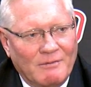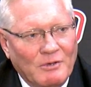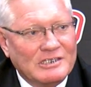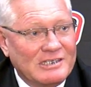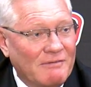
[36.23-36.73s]
It
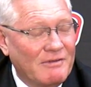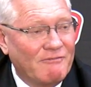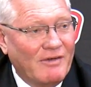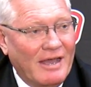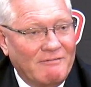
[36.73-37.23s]
was
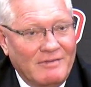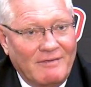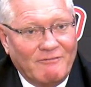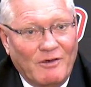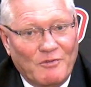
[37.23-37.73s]
75, and they
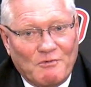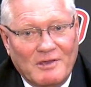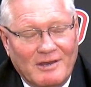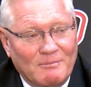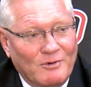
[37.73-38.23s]
found
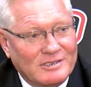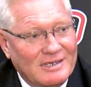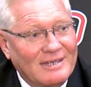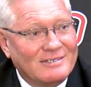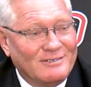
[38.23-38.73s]
300 more seats.